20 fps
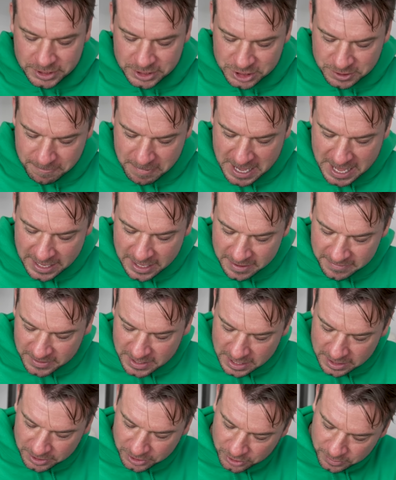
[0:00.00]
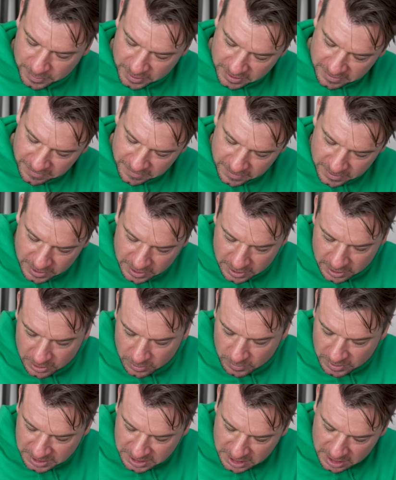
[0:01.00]
in Japan, I've got a little bit of
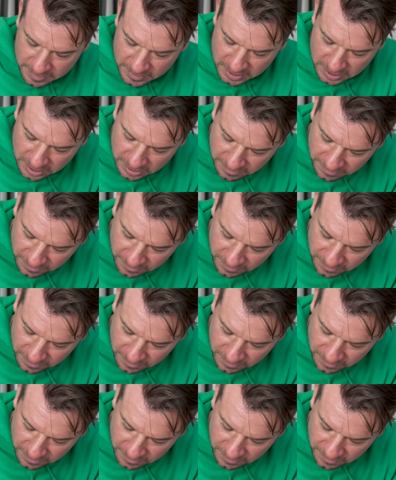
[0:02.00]
wasabi in the